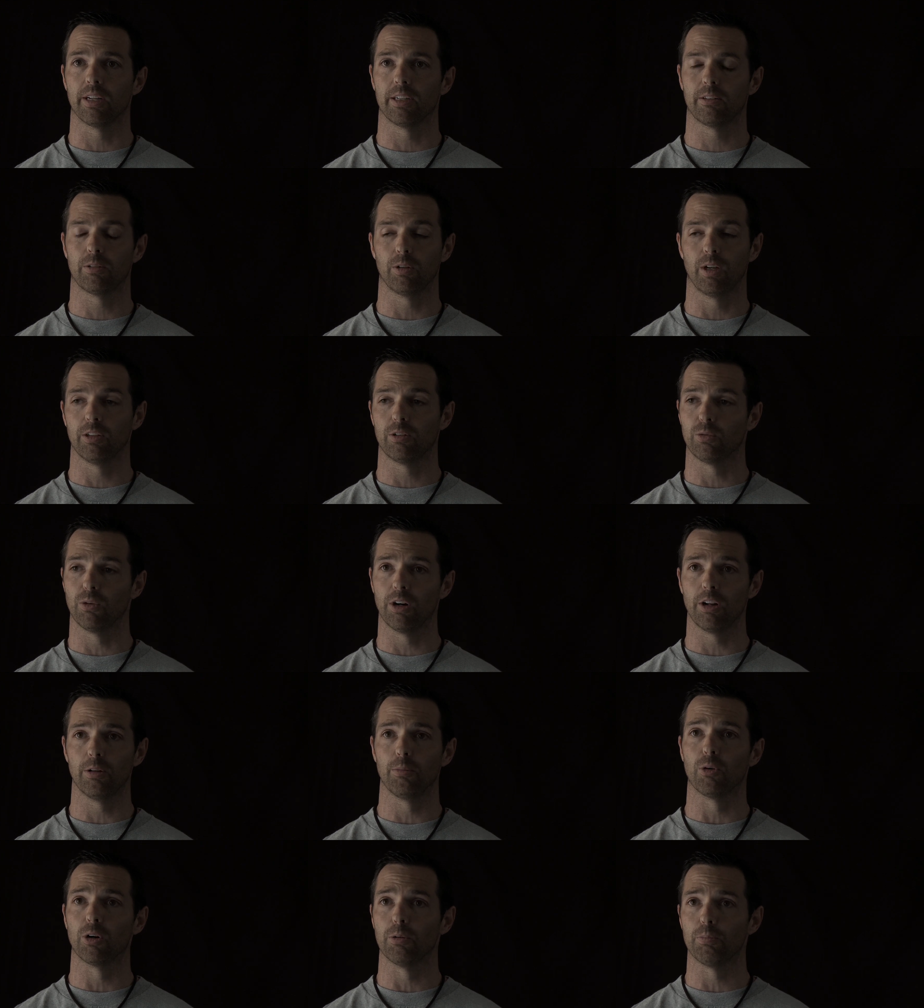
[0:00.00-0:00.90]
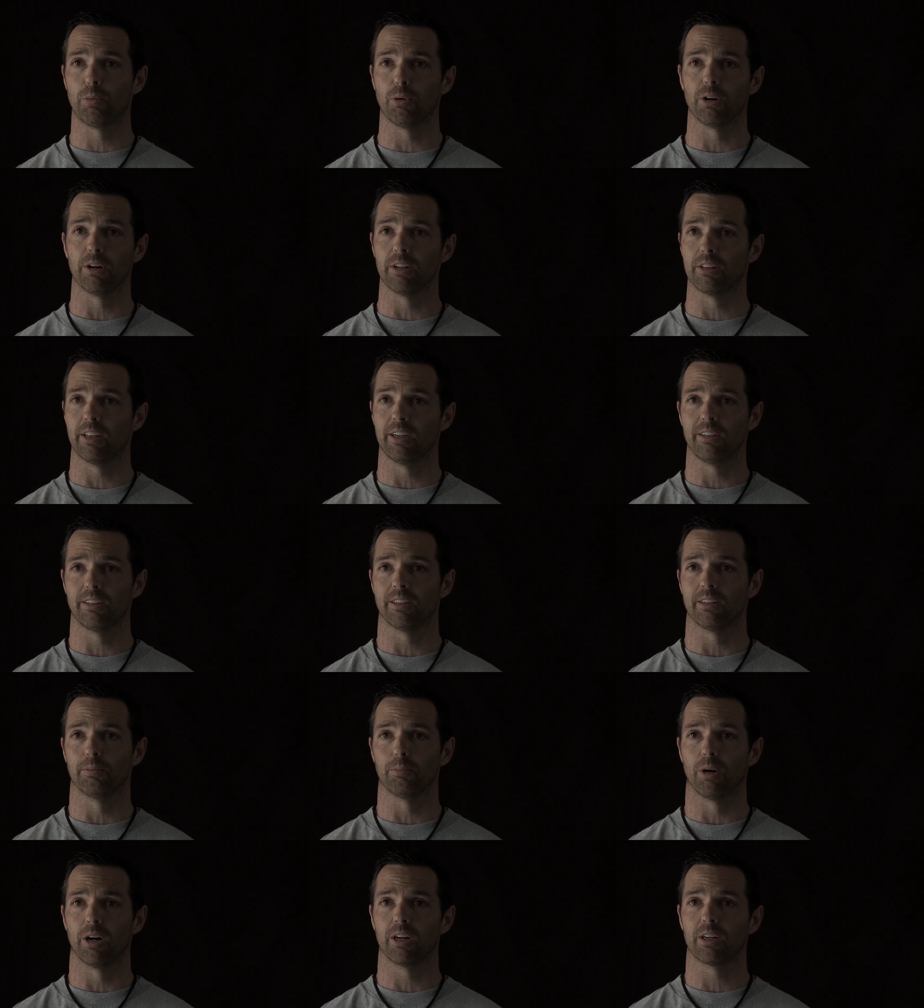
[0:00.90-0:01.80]
It's one of the more important things
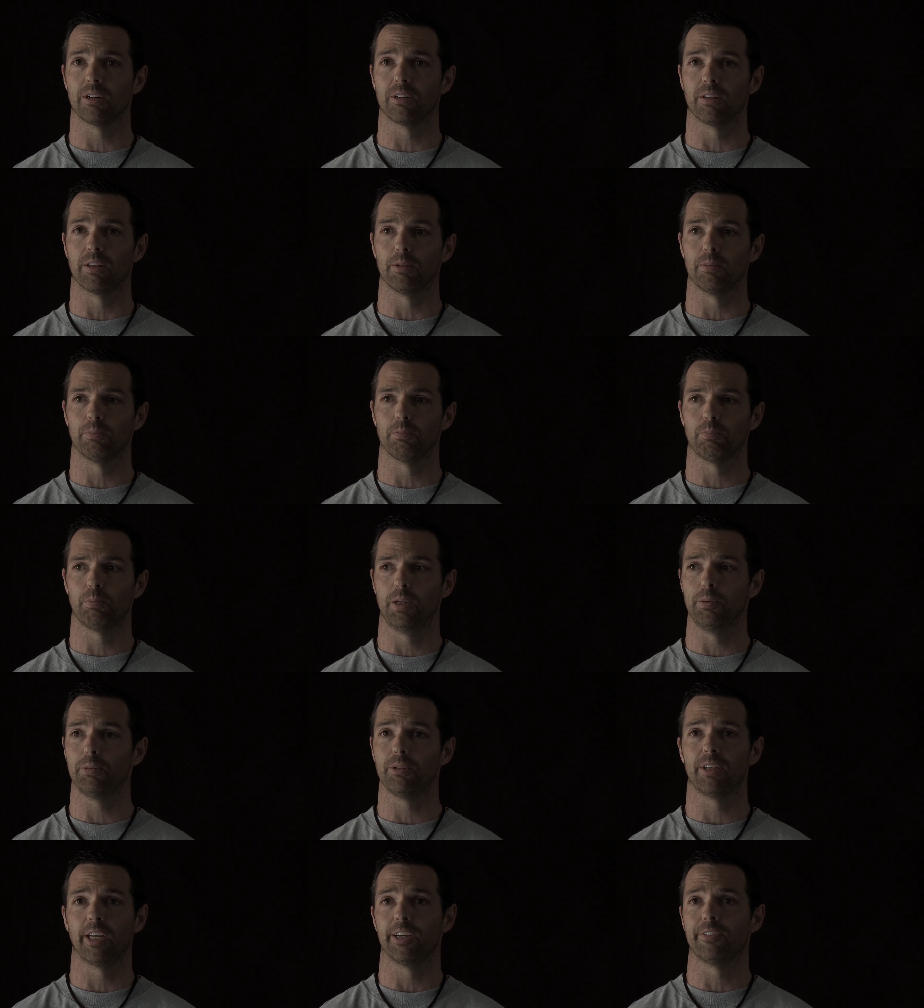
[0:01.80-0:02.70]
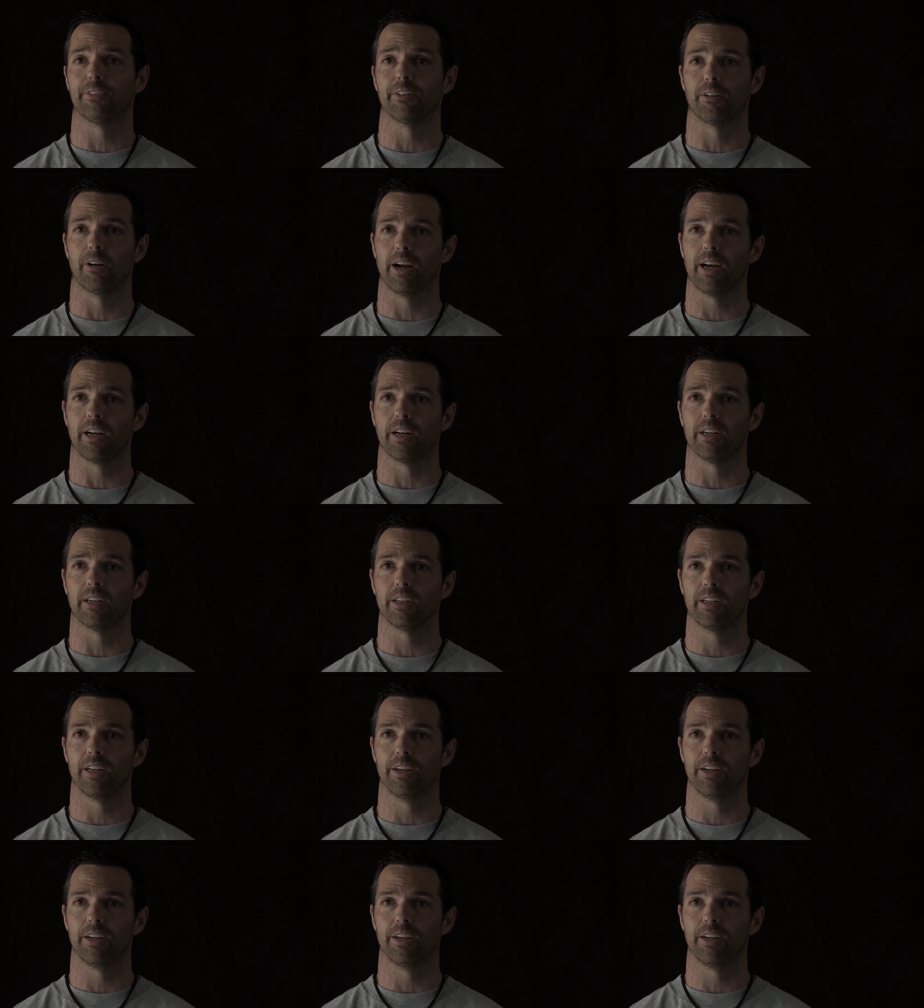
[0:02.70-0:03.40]
in a marker that people take for granted.